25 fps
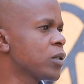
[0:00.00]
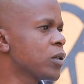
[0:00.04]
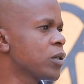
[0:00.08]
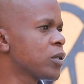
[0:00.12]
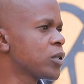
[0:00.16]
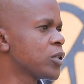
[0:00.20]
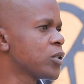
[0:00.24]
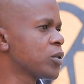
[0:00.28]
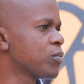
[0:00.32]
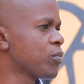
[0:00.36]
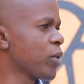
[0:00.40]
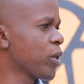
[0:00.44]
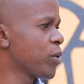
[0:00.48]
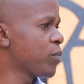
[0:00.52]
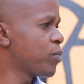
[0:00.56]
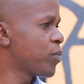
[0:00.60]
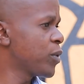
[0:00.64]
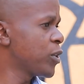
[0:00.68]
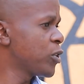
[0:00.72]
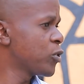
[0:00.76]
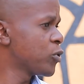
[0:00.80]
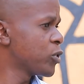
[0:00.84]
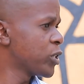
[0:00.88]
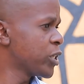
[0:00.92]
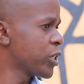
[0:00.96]
it may
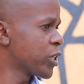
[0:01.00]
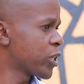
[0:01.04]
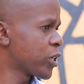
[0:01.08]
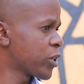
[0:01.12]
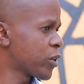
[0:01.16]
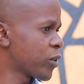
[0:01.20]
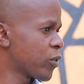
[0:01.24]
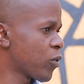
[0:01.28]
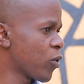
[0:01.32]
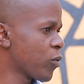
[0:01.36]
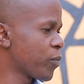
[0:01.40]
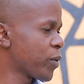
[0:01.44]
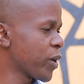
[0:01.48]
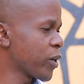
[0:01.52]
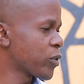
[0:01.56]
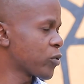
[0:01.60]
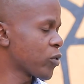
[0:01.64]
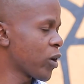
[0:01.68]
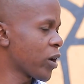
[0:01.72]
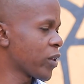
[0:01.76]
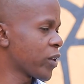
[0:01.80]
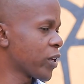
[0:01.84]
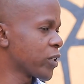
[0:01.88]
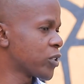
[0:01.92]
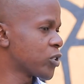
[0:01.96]
be unique compared to
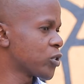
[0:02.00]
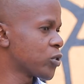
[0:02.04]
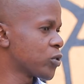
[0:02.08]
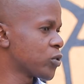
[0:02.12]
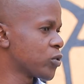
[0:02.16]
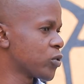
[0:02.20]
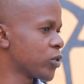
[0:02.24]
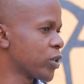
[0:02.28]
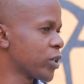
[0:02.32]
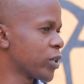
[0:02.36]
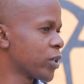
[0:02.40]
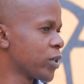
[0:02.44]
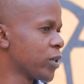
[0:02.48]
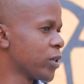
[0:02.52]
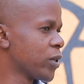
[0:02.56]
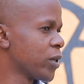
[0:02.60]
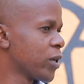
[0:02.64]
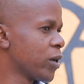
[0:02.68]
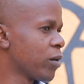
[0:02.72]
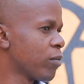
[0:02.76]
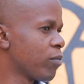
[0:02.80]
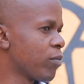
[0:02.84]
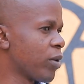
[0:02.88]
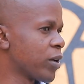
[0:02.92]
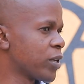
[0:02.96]
other children,
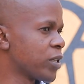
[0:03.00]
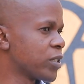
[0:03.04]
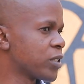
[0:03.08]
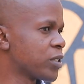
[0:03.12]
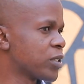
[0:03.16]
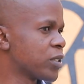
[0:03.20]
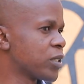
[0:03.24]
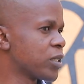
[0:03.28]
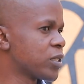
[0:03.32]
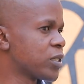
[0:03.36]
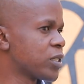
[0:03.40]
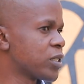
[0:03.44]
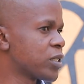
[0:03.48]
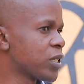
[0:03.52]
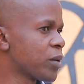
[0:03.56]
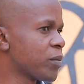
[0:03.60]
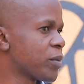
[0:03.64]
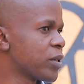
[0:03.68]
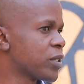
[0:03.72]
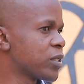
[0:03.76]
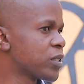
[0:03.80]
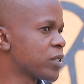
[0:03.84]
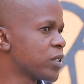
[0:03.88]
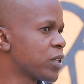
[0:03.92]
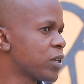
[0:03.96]
but the teacher
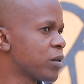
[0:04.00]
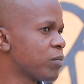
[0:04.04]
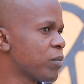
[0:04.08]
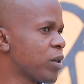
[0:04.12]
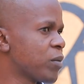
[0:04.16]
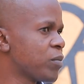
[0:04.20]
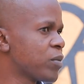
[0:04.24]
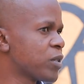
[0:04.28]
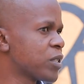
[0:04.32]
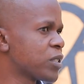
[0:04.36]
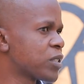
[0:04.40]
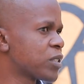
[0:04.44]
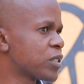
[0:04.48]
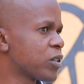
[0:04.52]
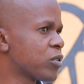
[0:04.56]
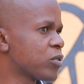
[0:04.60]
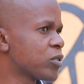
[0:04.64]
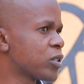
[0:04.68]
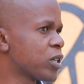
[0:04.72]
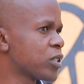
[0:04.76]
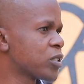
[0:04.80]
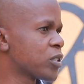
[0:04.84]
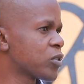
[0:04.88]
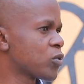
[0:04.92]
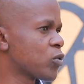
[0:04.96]
may say, maybe this child
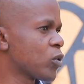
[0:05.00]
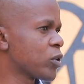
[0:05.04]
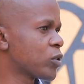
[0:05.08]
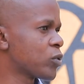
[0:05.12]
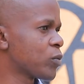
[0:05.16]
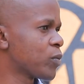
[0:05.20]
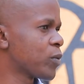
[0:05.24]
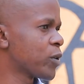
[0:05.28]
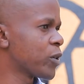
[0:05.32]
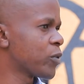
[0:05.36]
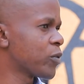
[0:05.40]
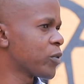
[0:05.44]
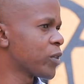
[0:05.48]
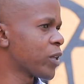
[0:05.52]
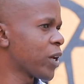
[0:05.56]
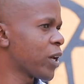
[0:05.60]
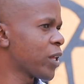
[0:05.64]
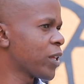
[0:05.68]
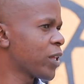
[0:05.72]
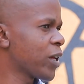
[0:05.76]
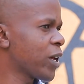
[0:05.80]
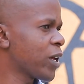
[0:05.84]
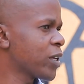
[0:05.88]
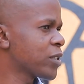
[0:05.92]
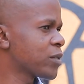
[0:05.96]
doesn't want to play with
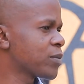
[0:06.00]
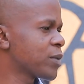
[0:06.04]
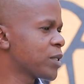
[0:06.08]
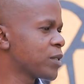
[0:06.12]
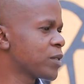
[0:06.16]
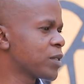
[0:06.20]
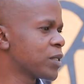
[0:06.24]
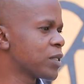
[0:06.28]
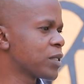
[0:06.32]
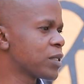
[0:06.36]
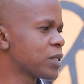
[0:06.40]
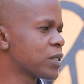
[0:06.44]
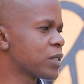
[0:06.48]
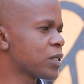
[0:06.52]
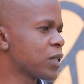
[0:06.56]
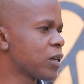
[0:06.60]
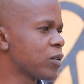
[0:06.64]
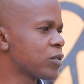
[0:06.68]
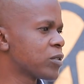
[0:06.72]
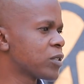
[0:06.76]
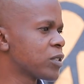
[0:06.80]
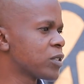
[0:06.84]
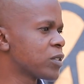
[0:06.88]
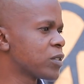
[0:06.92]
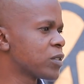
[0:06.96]
others, maybe this
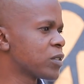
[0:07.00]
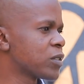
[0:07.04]
child is